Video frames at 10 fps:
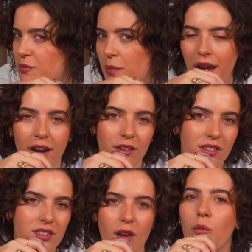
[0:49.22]
your
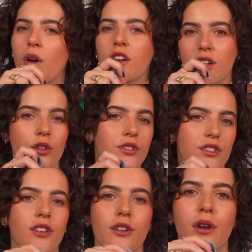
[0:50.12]
parents, someone close
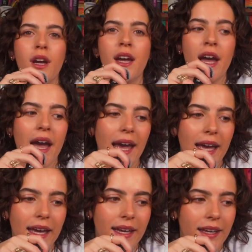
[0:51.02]
to you
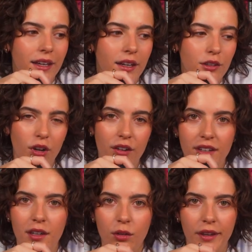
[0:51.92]
a
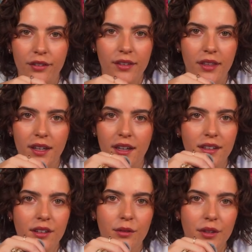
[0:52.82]
crafty little gift, then I
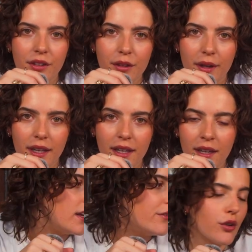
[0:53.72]
don't know what you're doing.
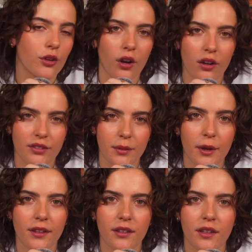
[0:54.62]
If you're a crafty
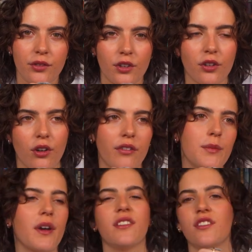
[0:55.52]
person. If you're not a crafty
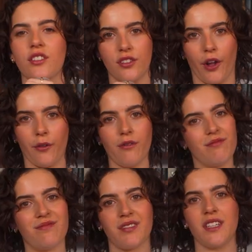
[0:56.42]
person, just don't,
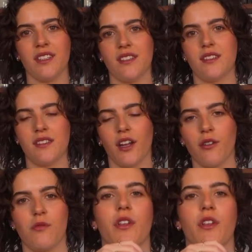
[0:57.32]
because no one